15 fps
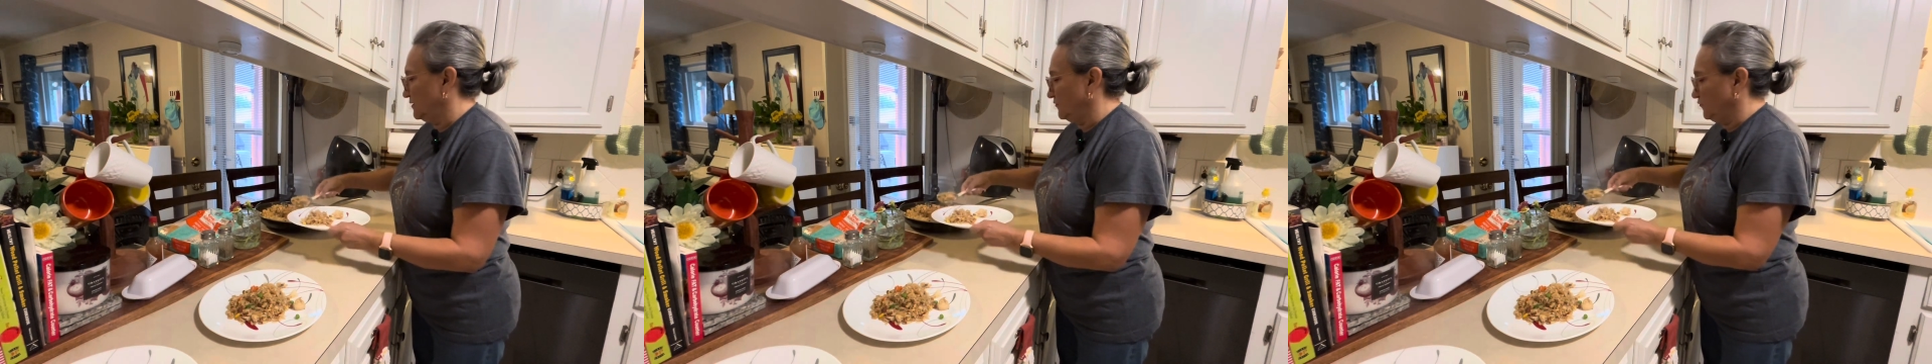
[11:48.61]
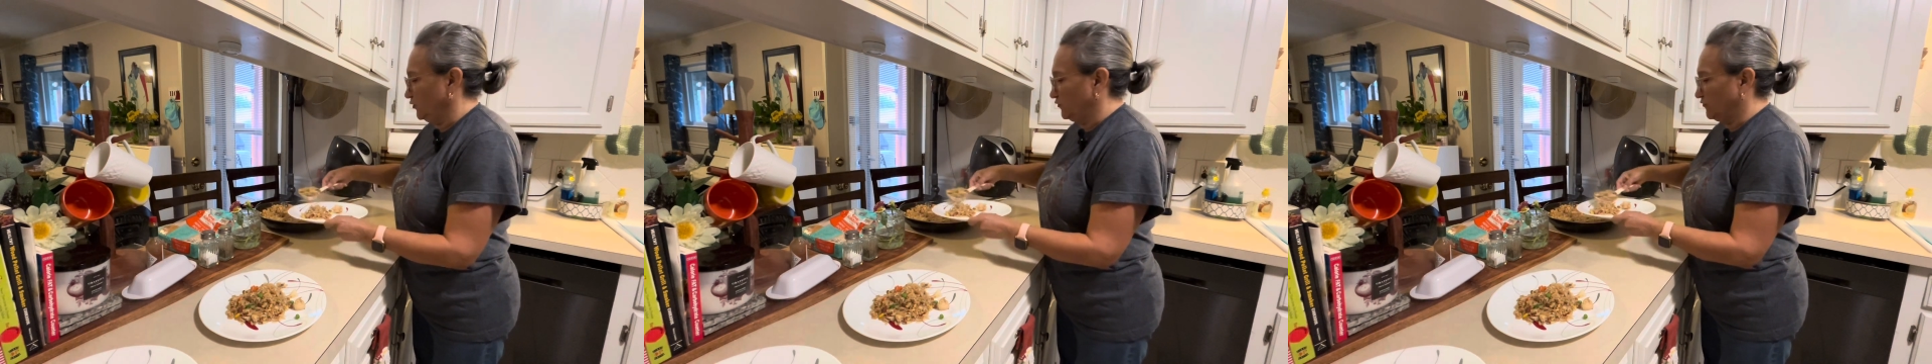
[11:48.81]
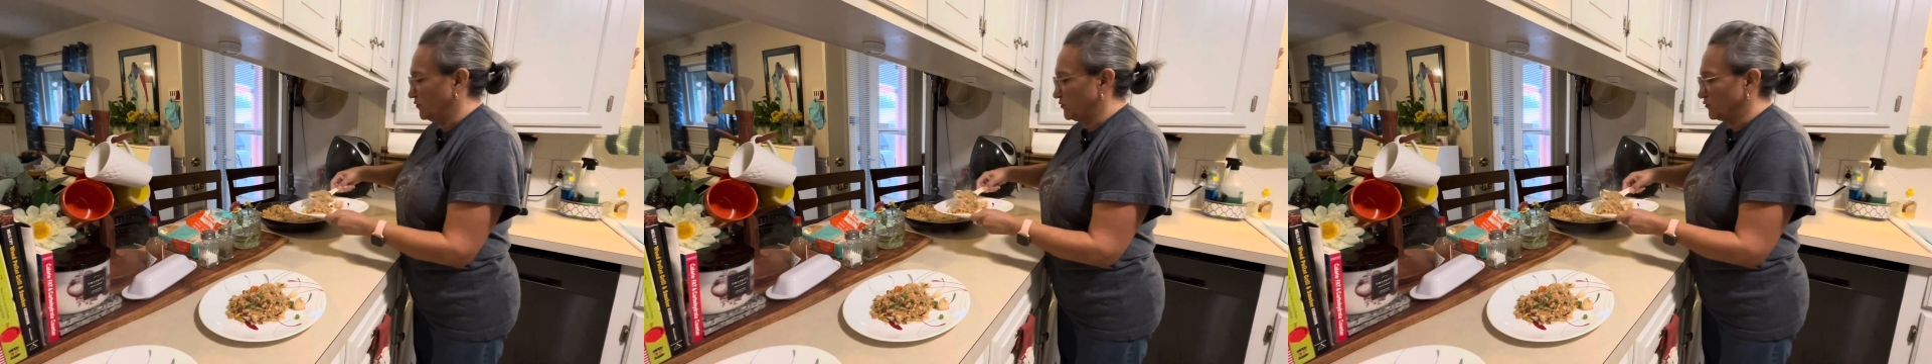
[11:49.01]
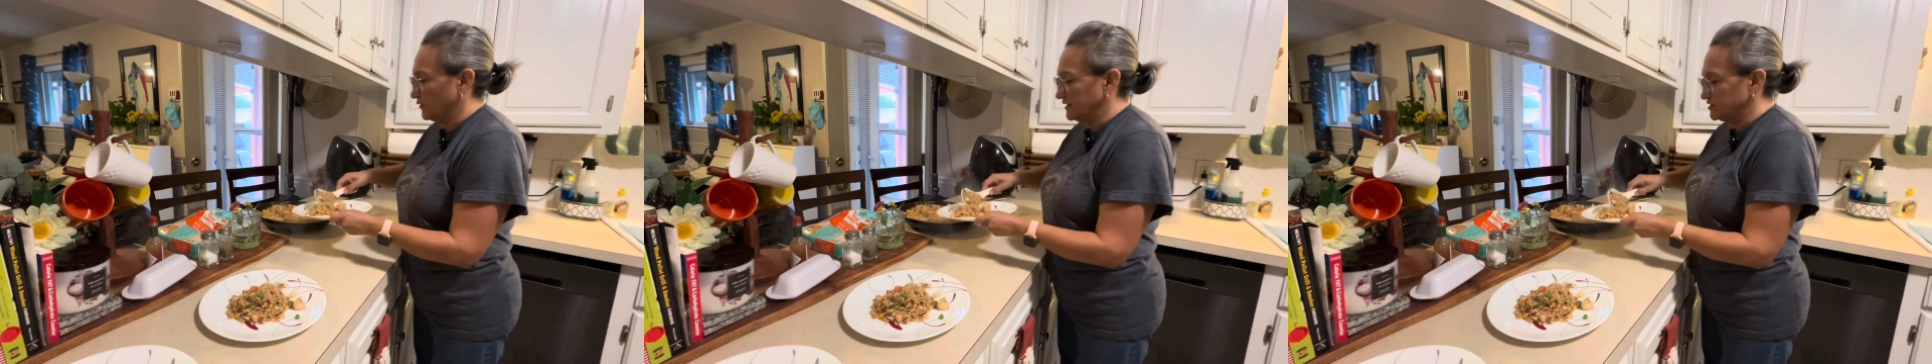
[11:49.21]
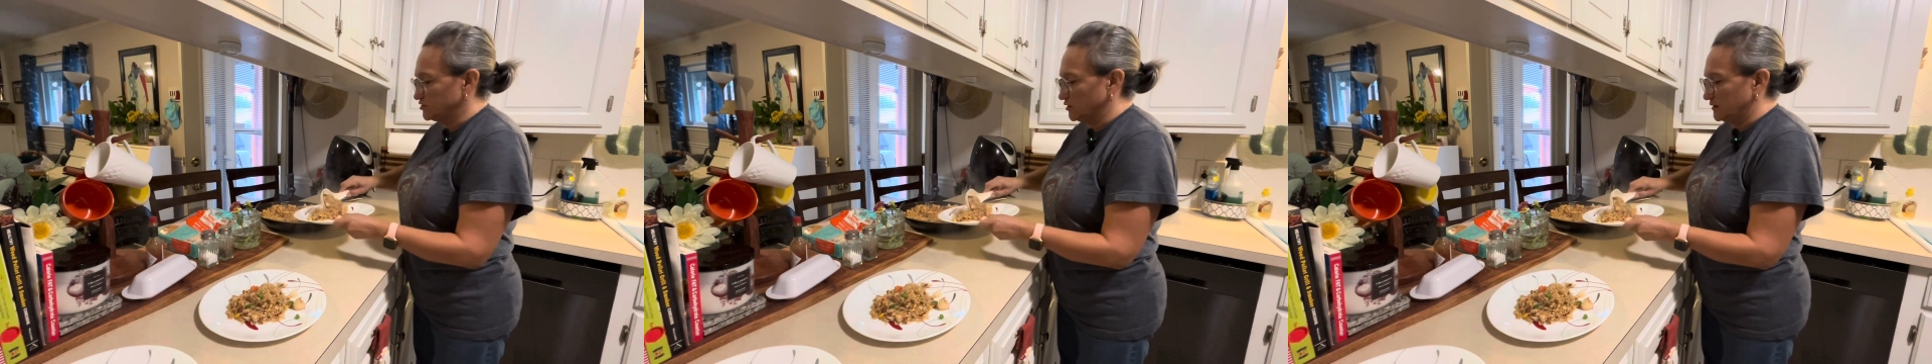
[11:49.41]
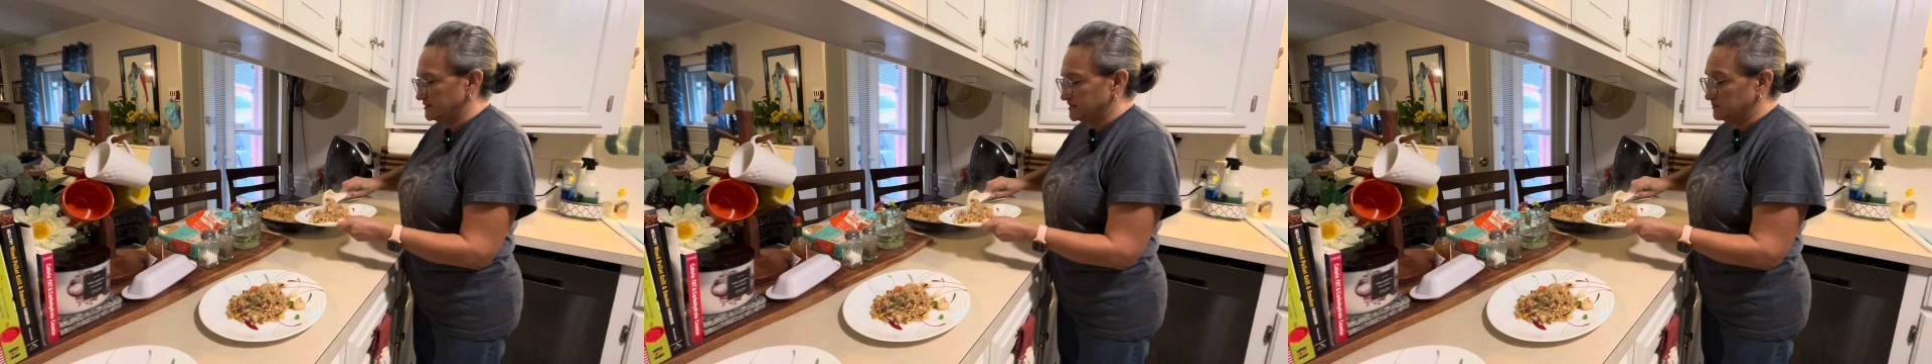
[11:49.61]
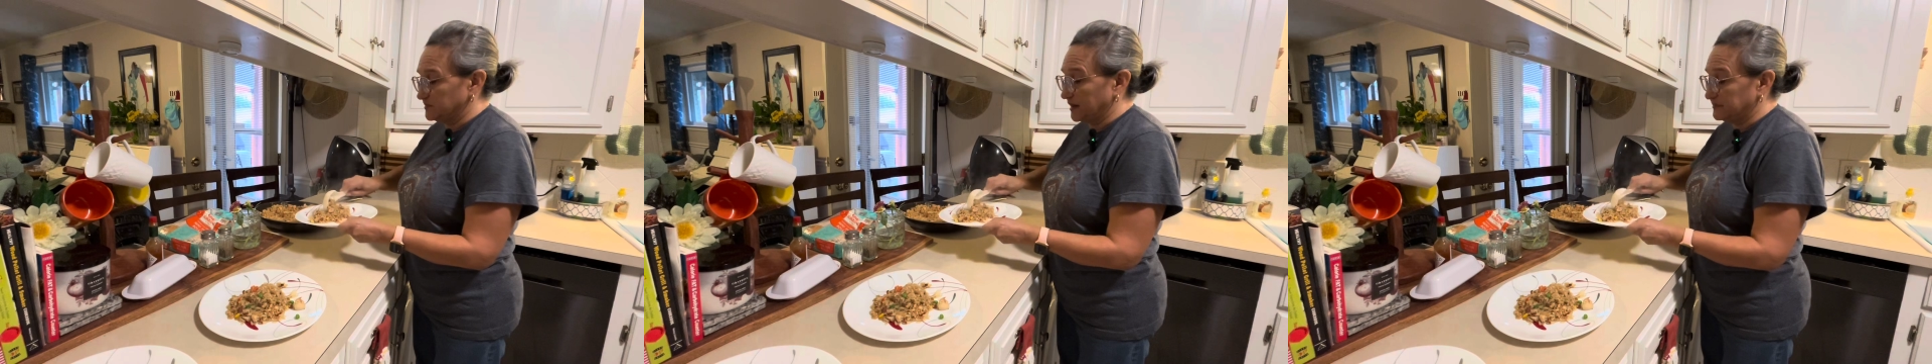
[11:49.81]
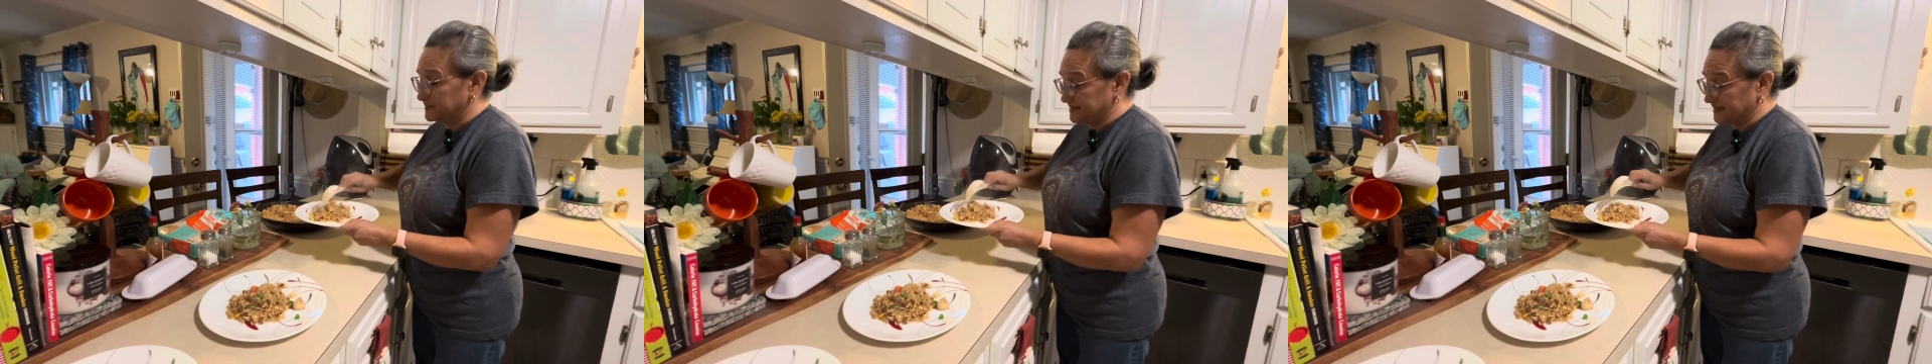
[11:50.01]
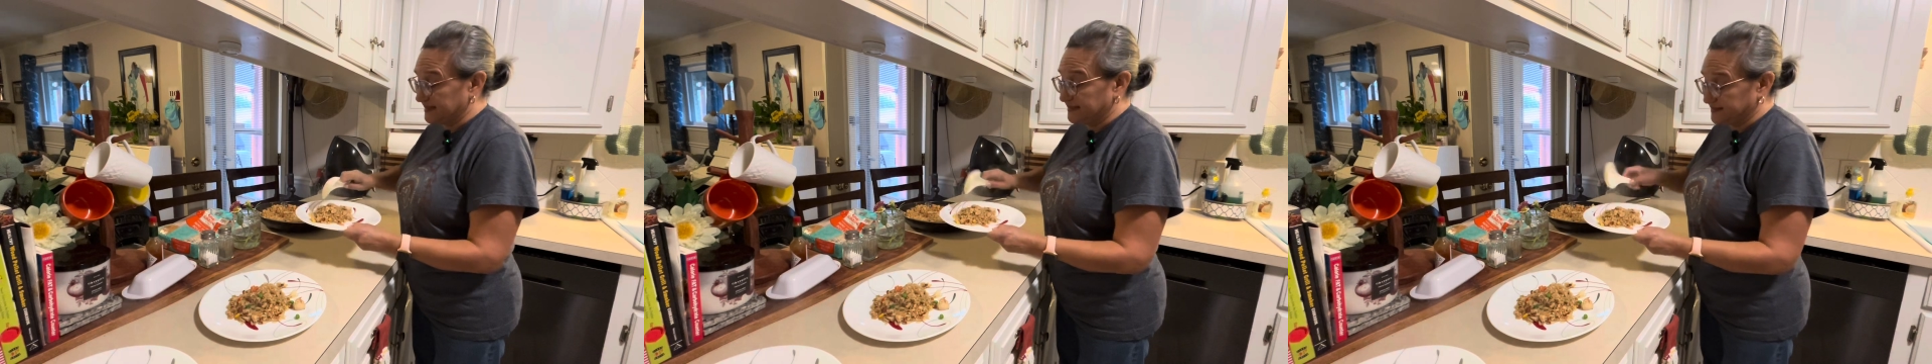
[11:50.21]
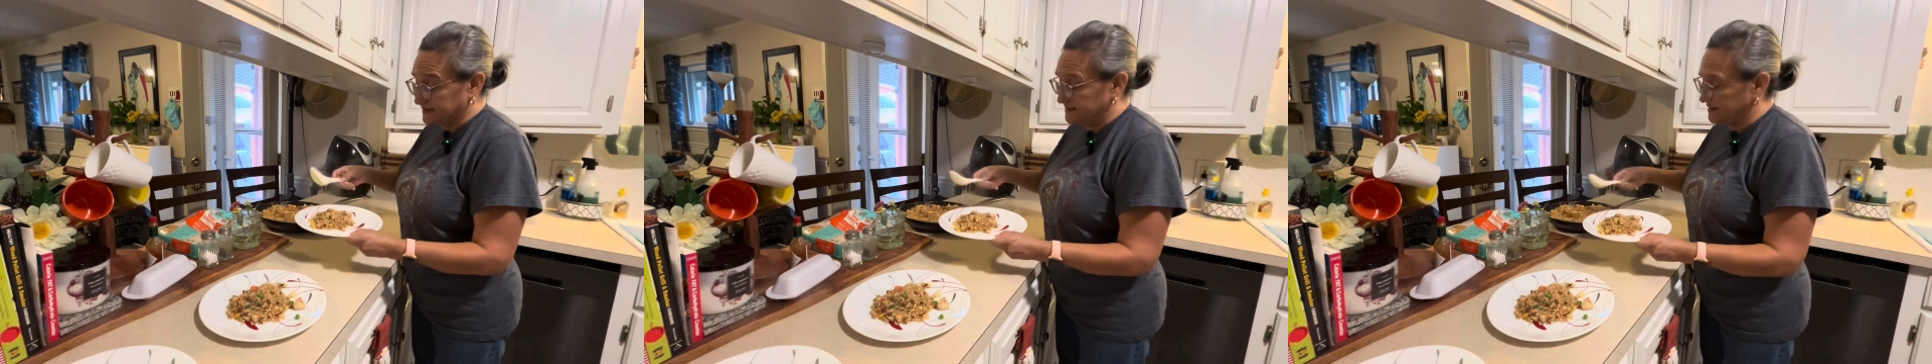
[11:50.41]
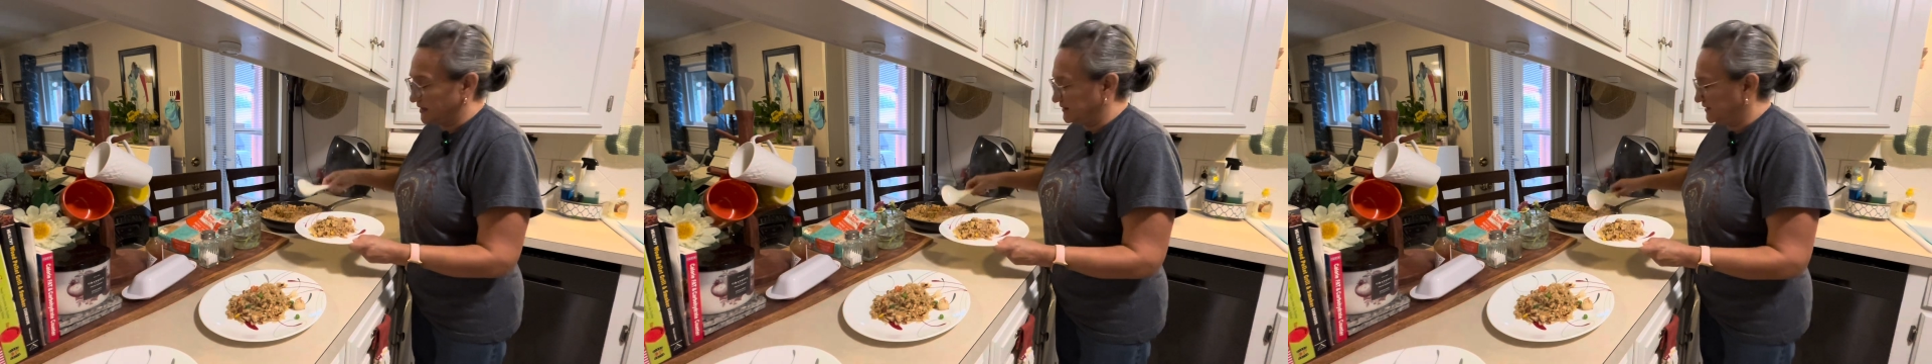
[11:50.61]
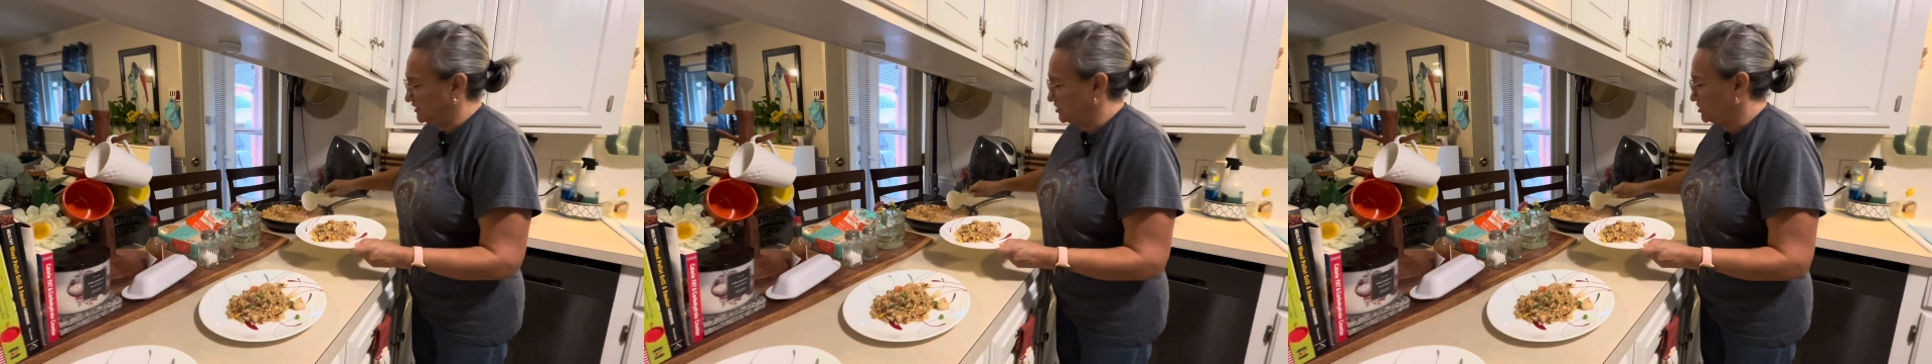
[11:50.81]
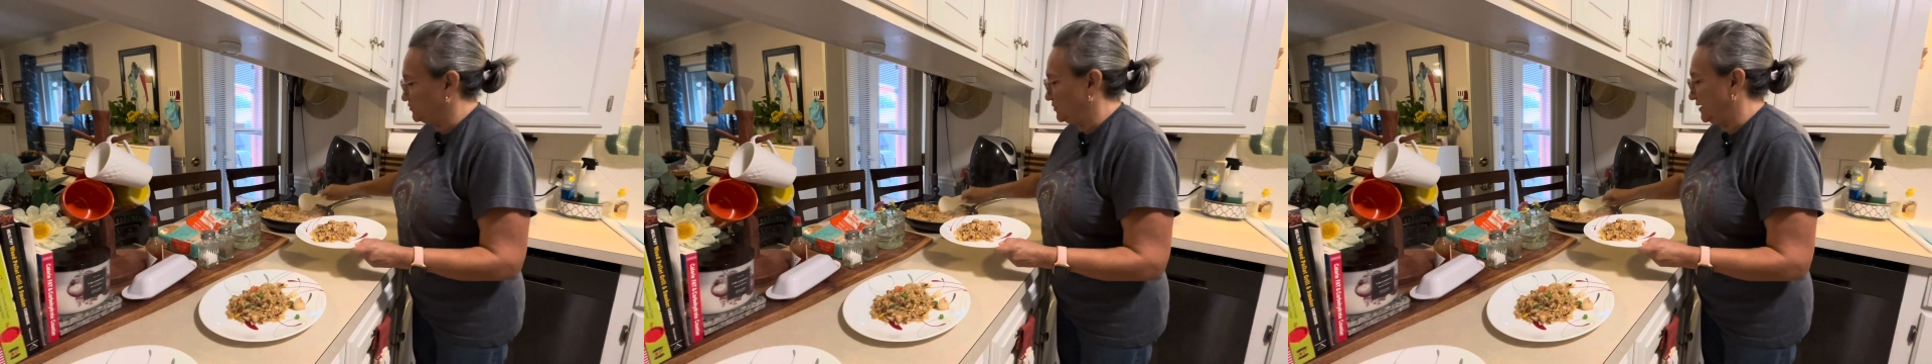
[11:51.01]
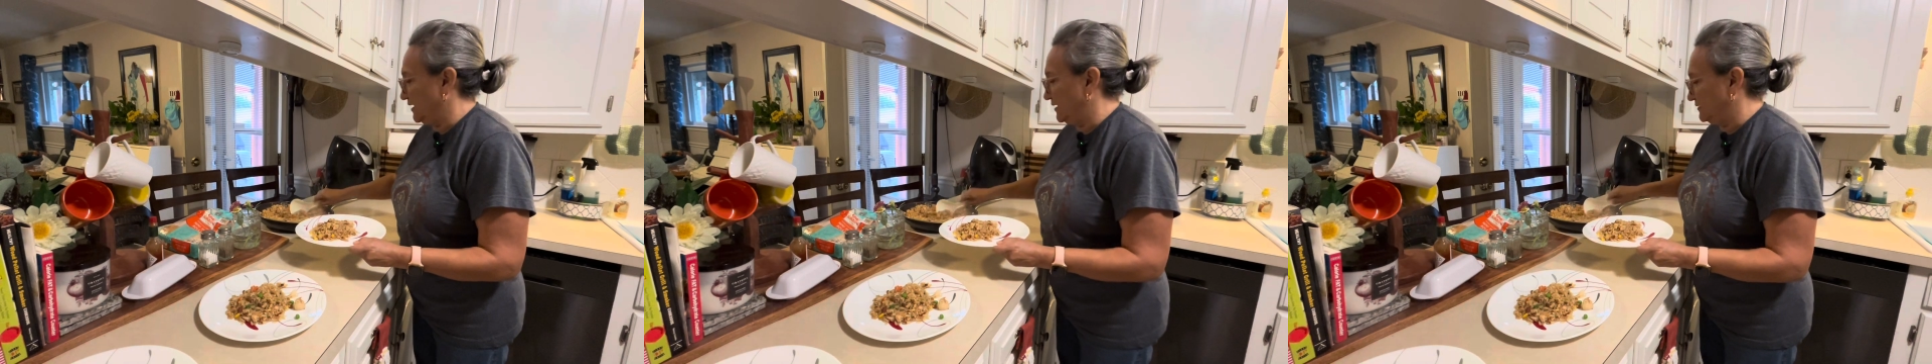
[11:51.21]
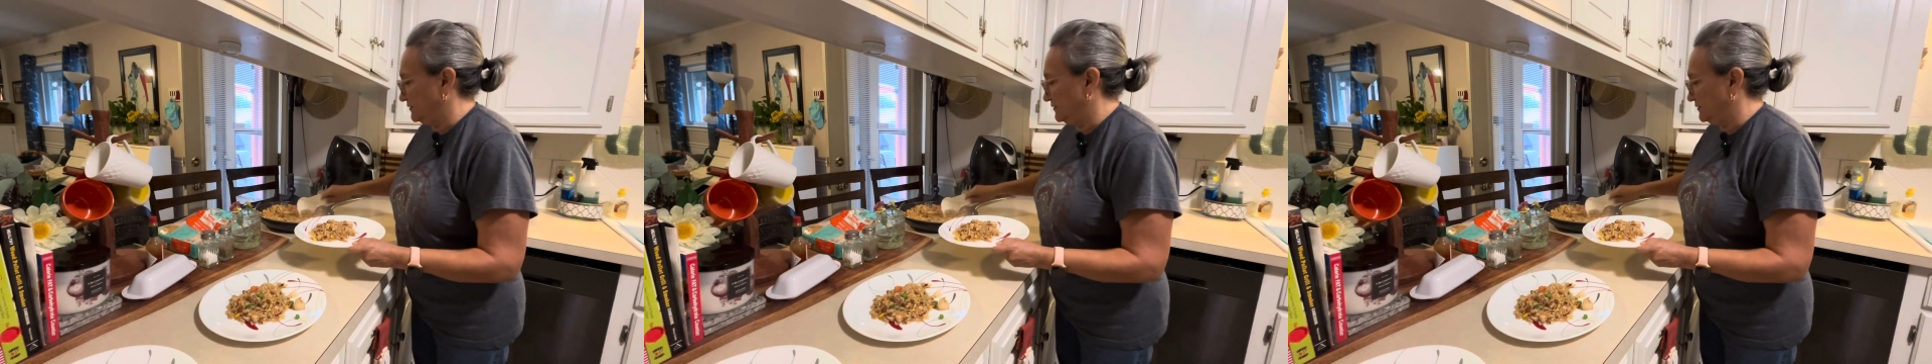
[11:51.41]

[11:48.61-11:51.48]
food from the restaurant. Sometimes it is the side dish, but